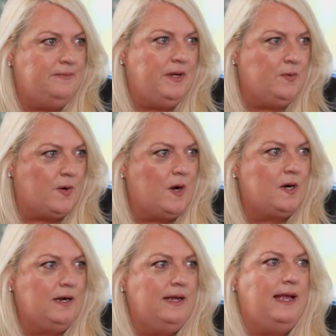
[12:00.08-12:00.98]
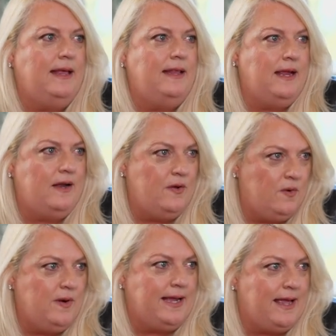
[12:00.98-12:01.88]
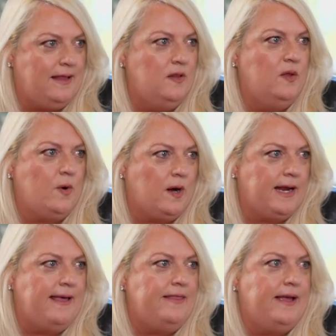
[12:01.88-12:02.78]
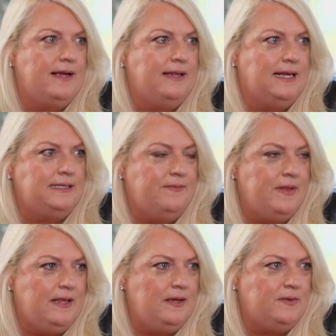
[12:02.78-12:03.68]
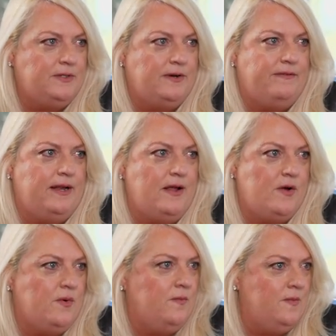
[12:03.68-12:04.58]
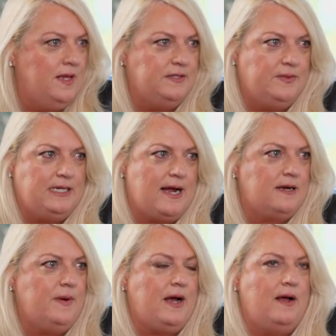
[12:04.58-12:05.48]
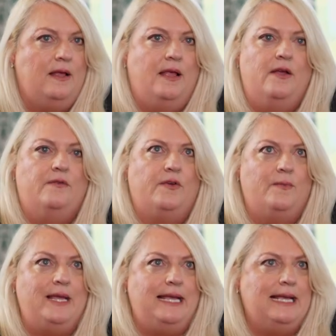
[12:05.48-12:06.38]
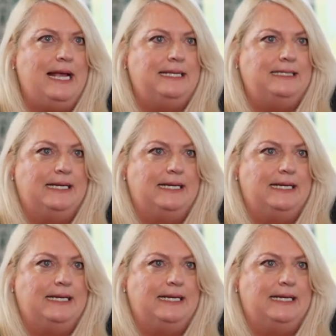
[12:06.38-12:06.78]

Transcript: me work and they know again the work ethic and that's something that was driven home as we talked about for me as a